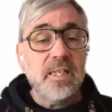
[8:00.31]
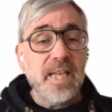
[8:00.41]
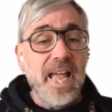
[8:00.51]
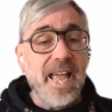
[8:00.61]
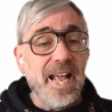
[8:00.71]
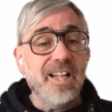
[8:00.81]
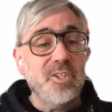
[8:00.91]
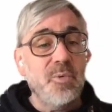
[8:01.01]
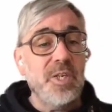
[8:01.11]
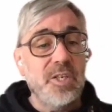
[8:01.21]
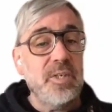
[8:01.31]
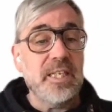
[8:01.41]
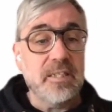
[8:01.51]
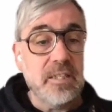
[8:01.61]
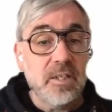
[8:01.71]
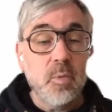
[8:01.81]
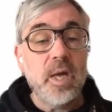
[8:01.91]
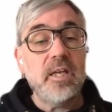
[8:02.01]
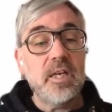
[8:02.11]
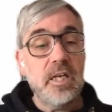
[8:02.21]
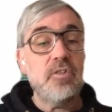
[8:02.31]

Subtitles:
Why can't we scroll through?